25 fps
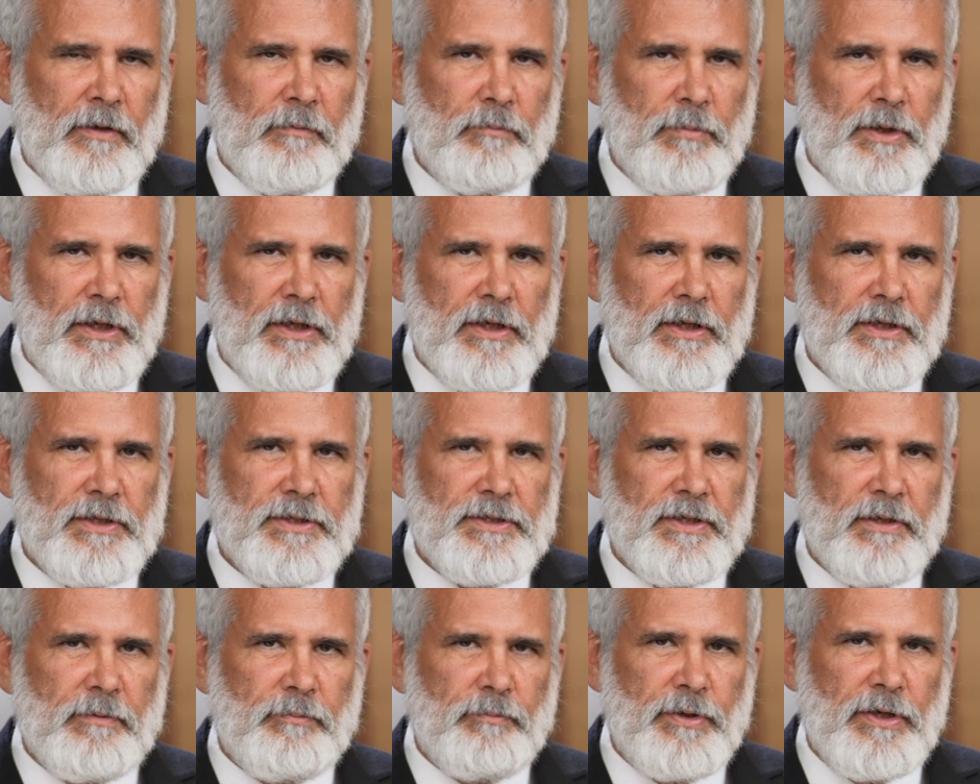
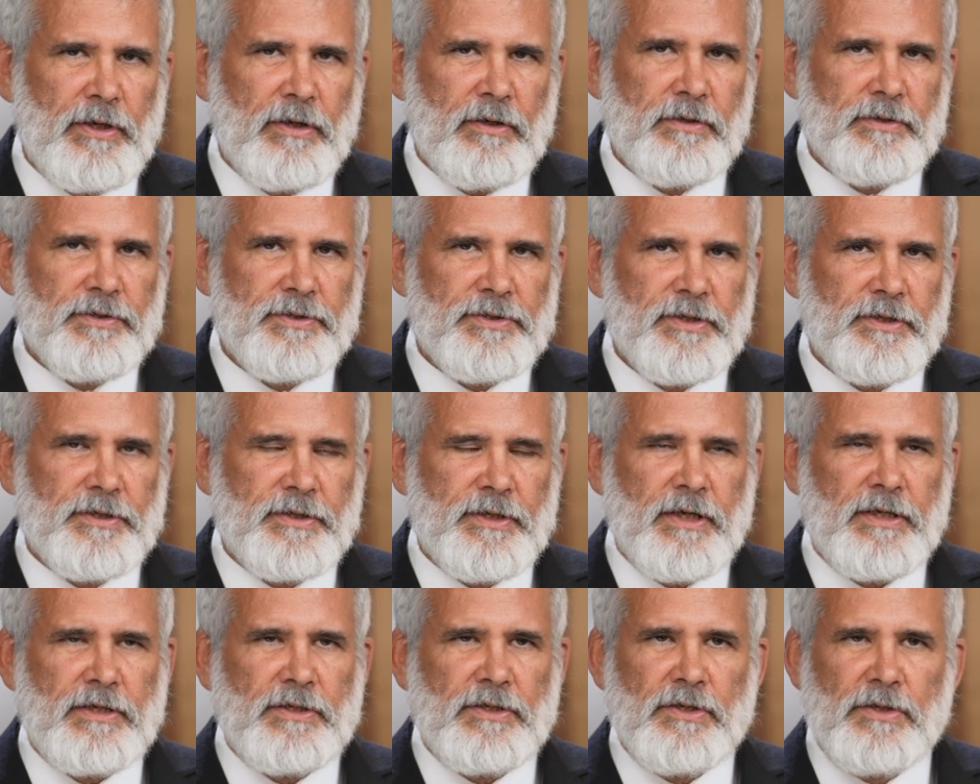because it appears that
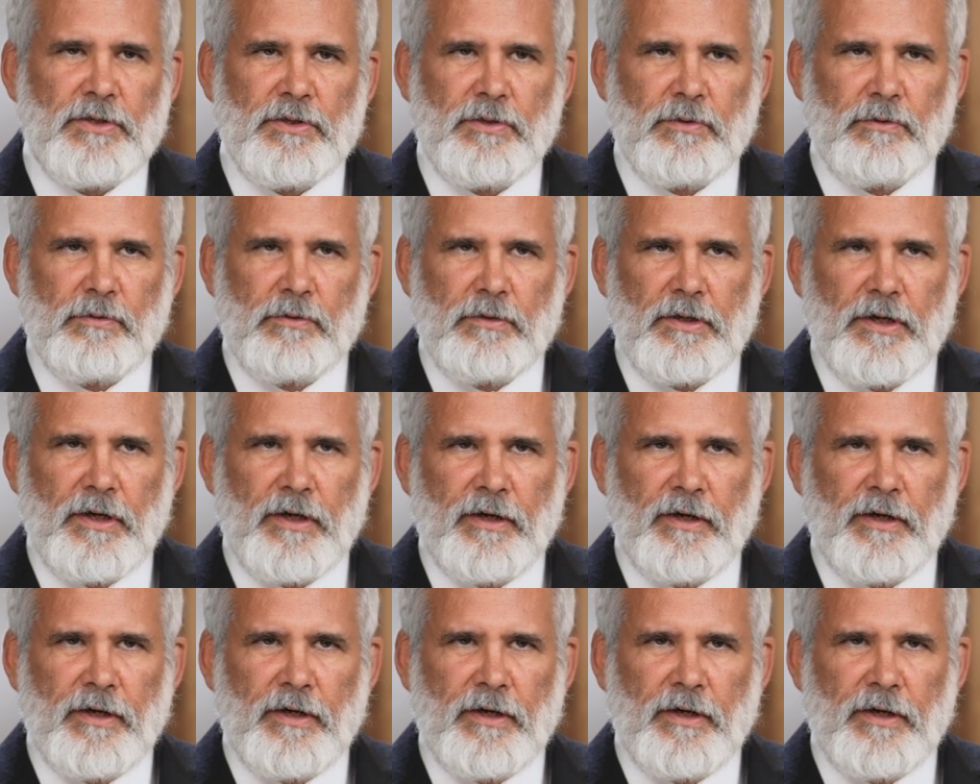they knew